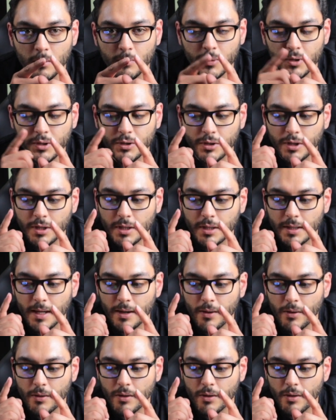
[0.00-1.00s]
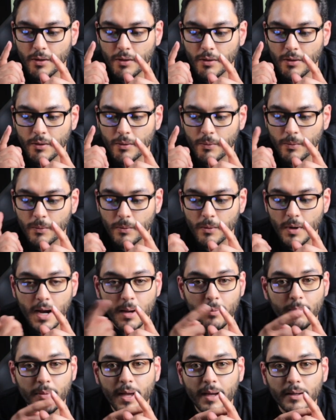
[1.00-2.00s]
but you're going to get
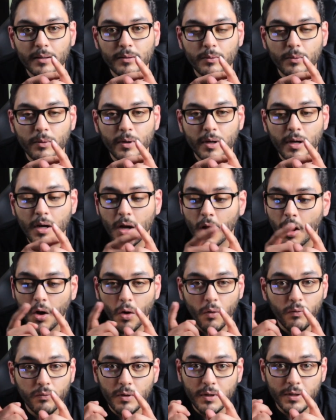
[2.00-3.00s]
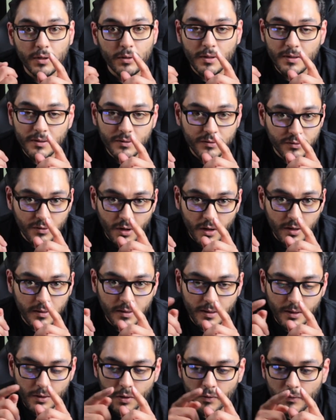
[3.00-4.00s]
right back to where hopefully you didn't
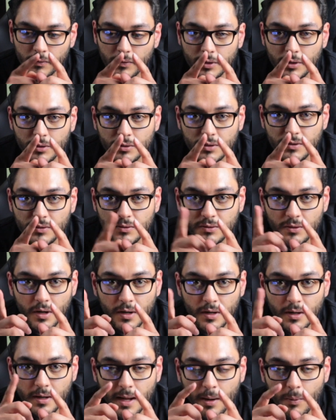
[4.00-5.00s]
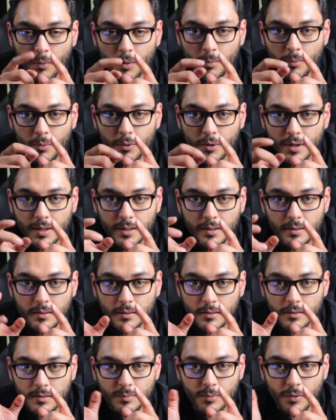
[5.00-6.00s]
start there. Hopefully you just started at one point
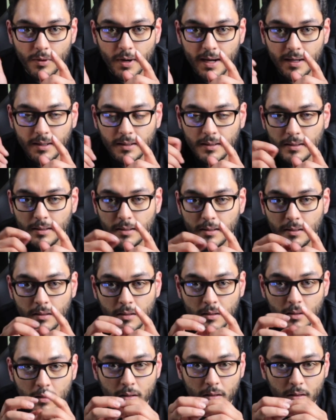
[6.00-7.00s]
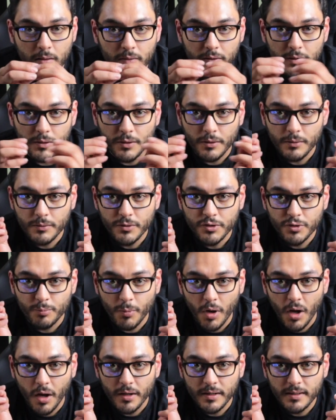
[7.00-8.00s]
sporadically, you know,
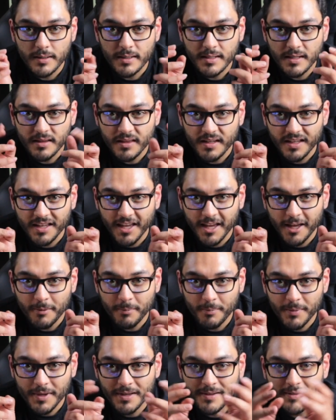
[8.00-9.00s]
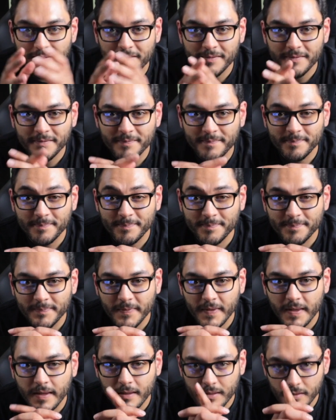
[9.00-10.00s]
spawned in the game.
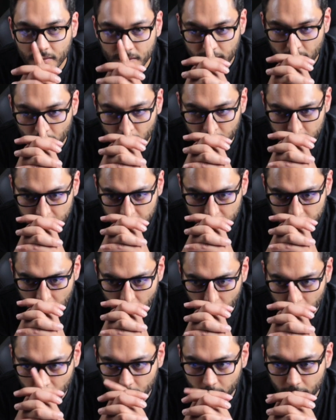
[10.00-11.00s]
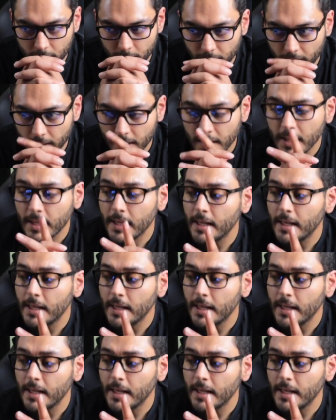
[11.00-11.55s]
See how this is all coming to play?